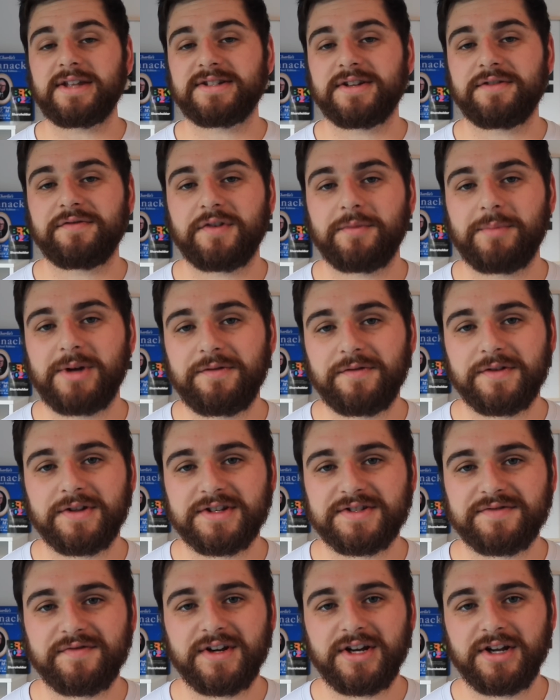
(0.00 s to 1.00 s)
that's it for me for
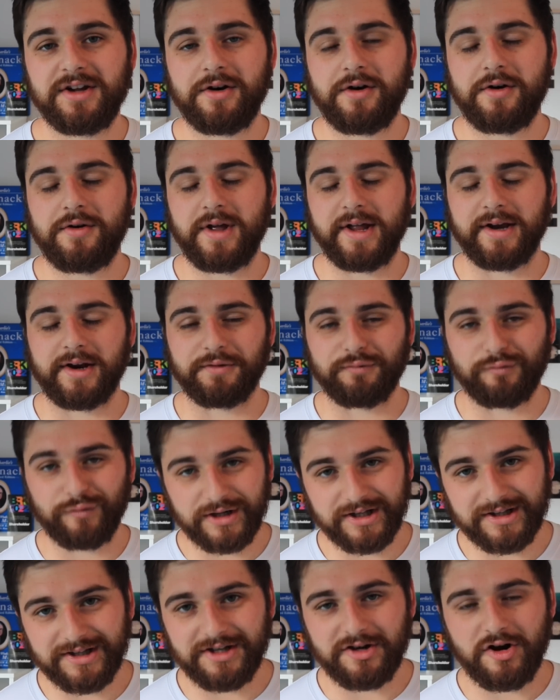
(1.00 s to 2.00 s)
this video, and I
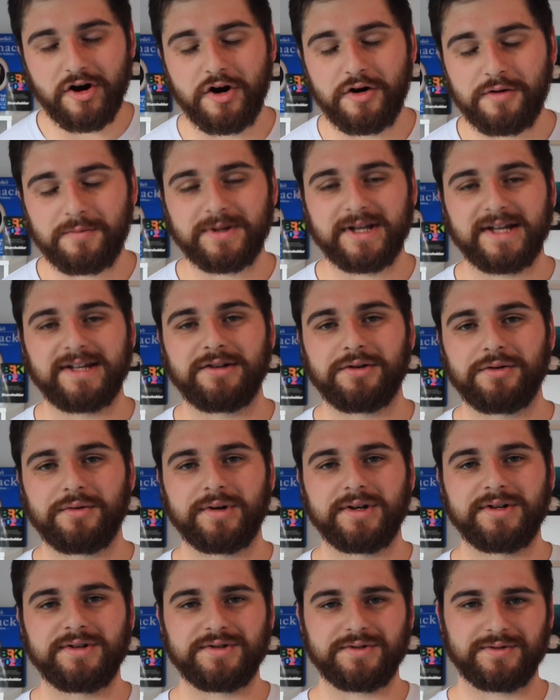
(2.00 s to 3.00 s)
really hope that you
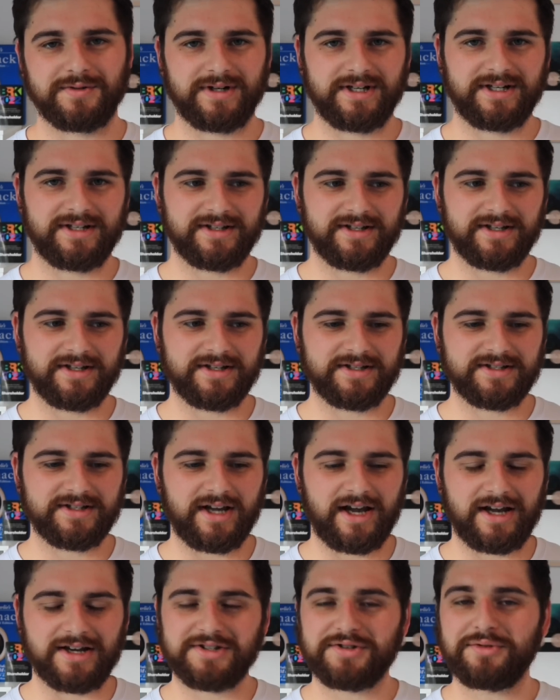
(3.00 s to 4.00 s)
enjoyed this
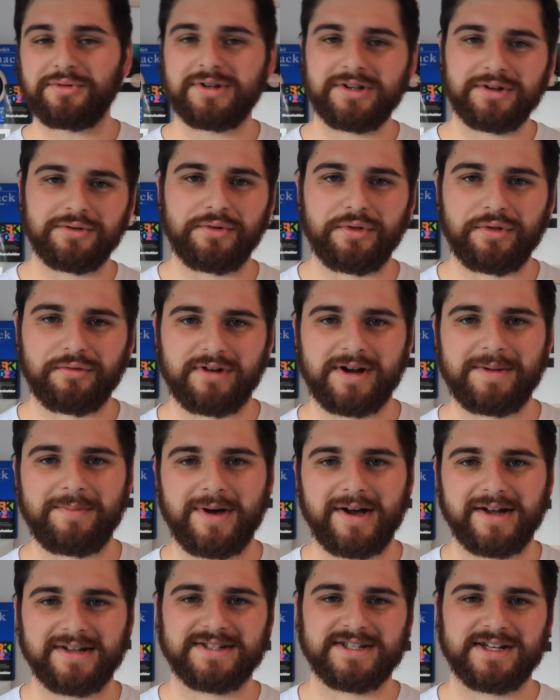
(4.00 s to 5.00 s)
short little
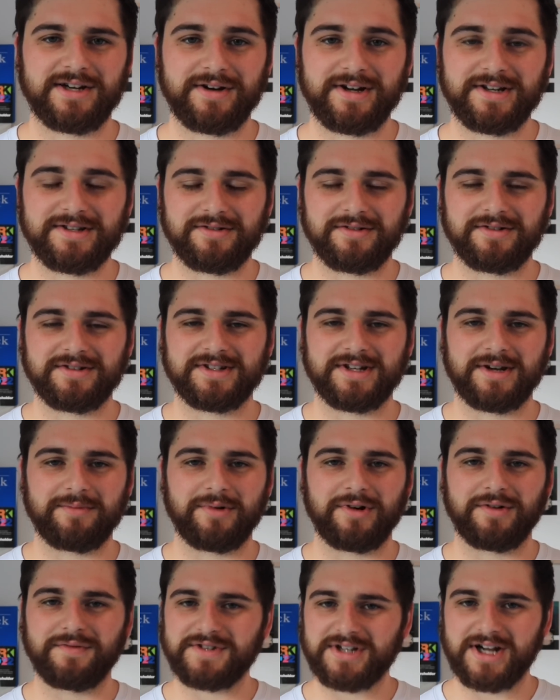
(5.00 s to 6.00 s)
three-part series on some
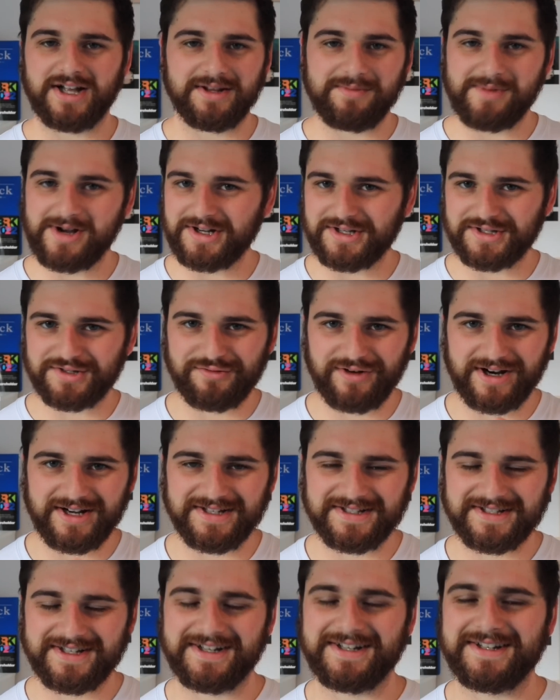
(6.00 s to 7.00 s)
of Charlie Munger's
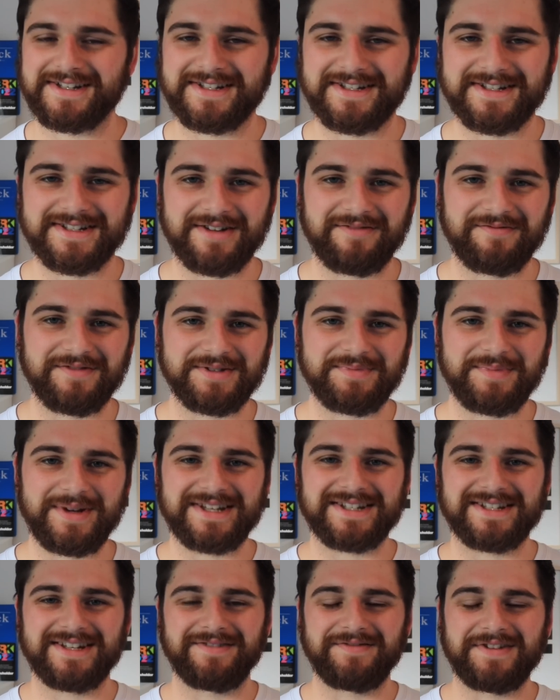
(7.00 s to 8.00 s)
greatest hits and some of his
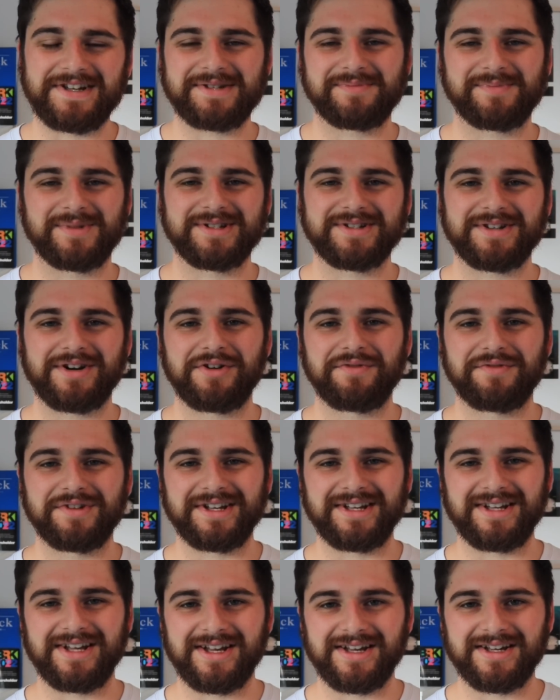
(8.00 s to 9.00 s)
best investments over
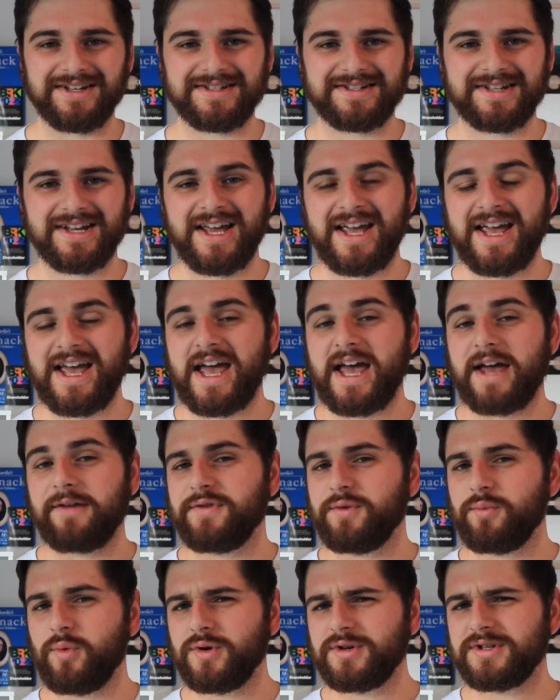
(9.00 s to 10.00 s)
the years. If
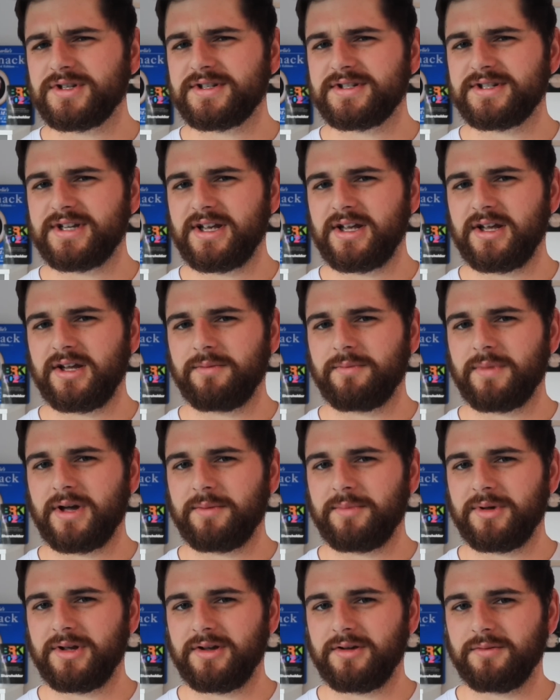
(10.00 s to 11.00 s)
you want to see
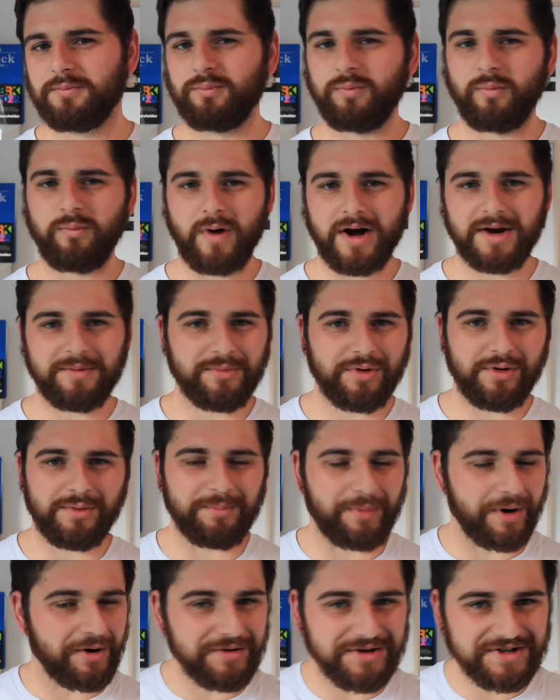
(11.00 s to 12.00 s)
maybe one more
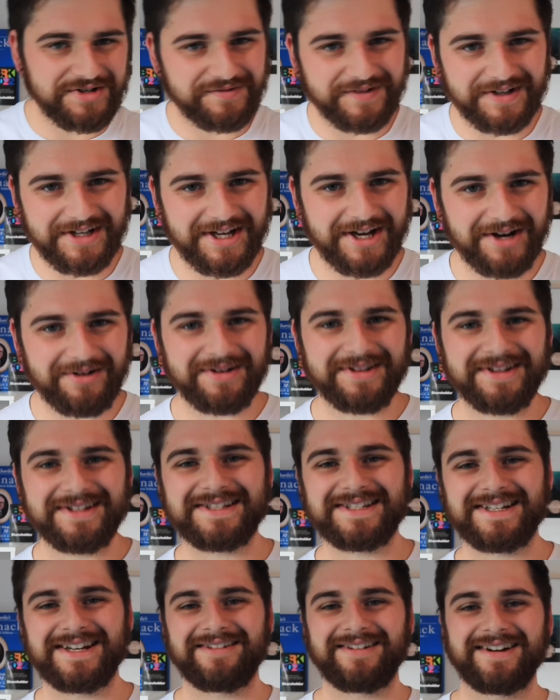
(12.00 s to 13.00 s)
bonus video in the
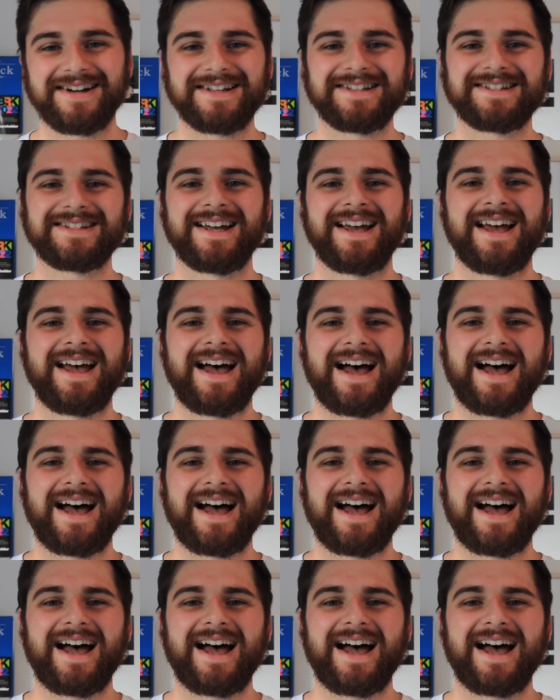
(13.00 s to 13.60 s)
series,